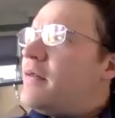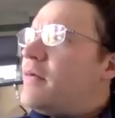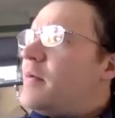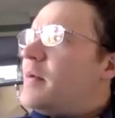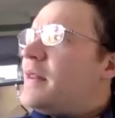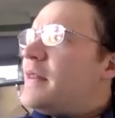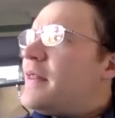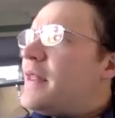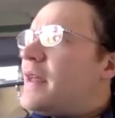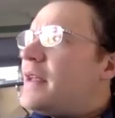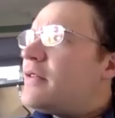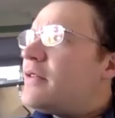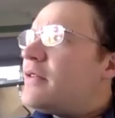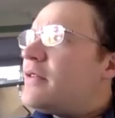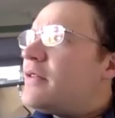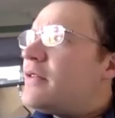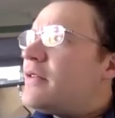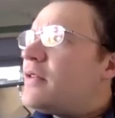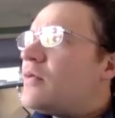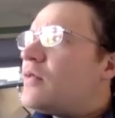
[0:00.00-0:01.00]
mean, they
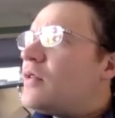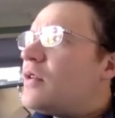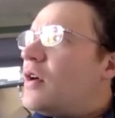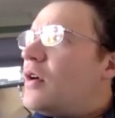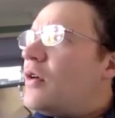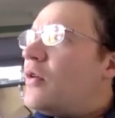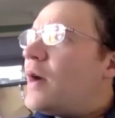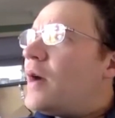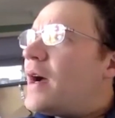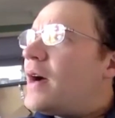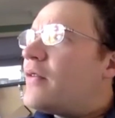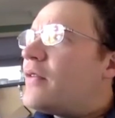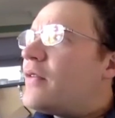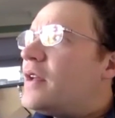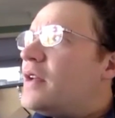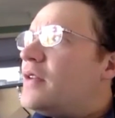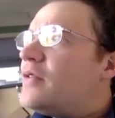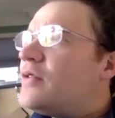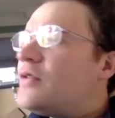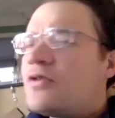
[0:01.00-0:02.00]
don't know how the
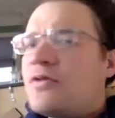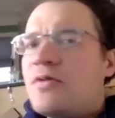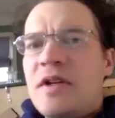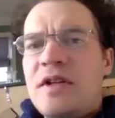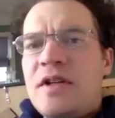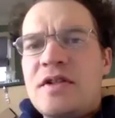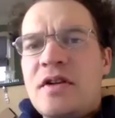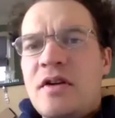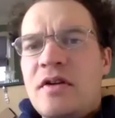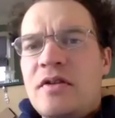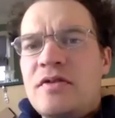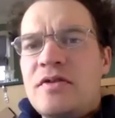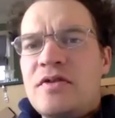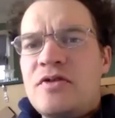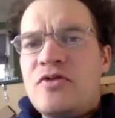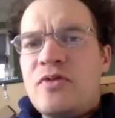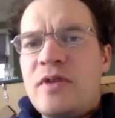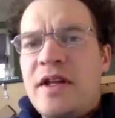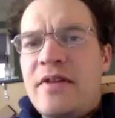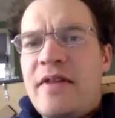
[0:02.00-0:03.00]
industry is going to
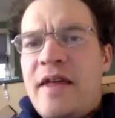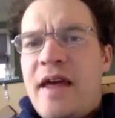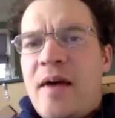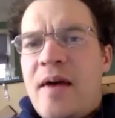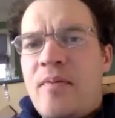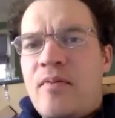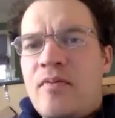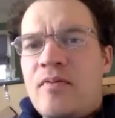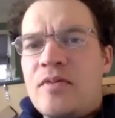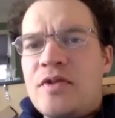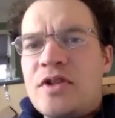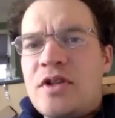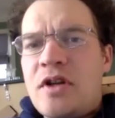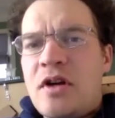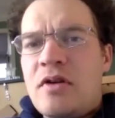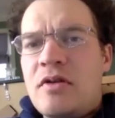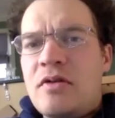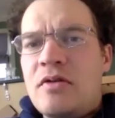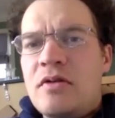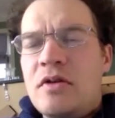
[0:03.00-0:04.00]
treat them.
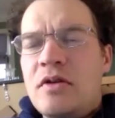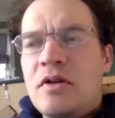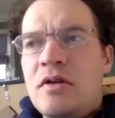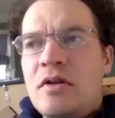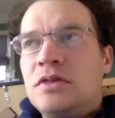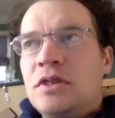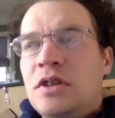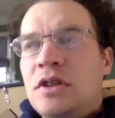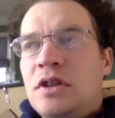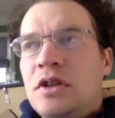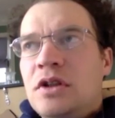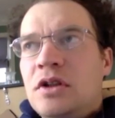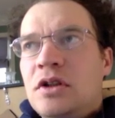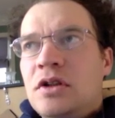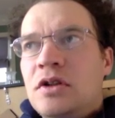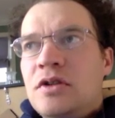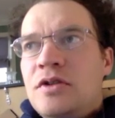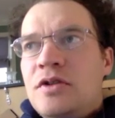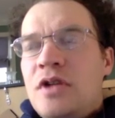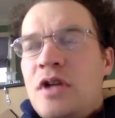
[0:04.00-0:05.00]
So
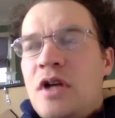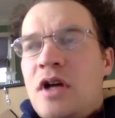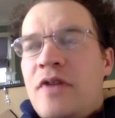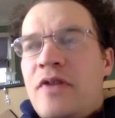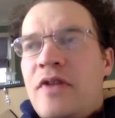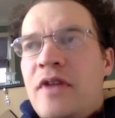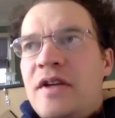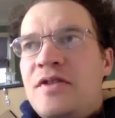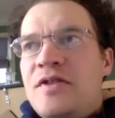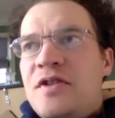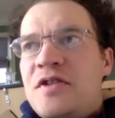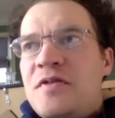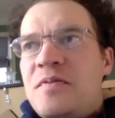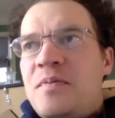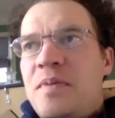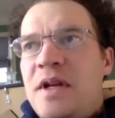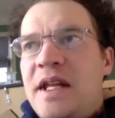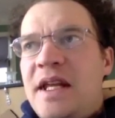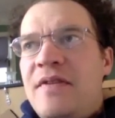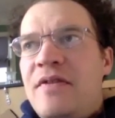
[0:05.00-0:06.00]
I think just
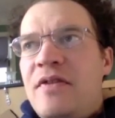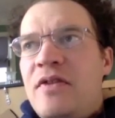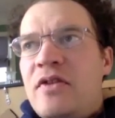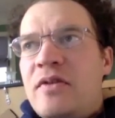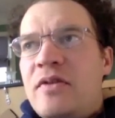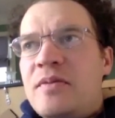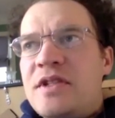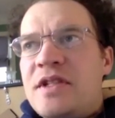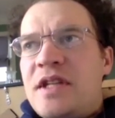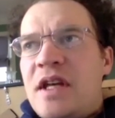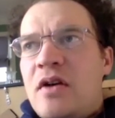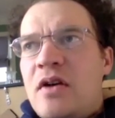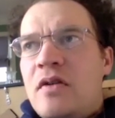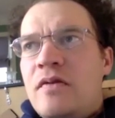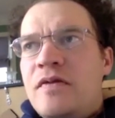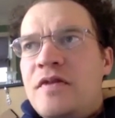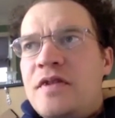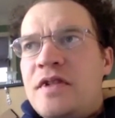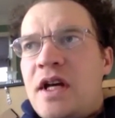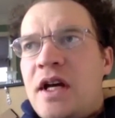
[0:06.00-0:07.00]
believe in
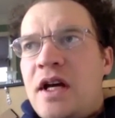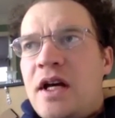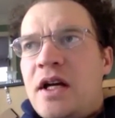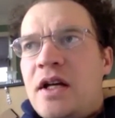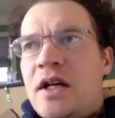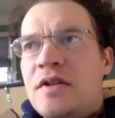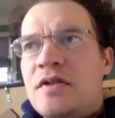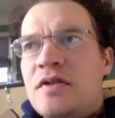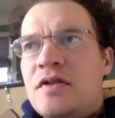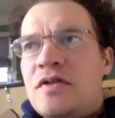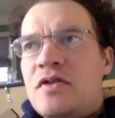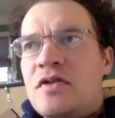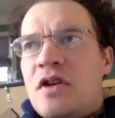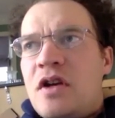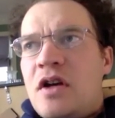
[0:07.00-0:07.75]
themselves, and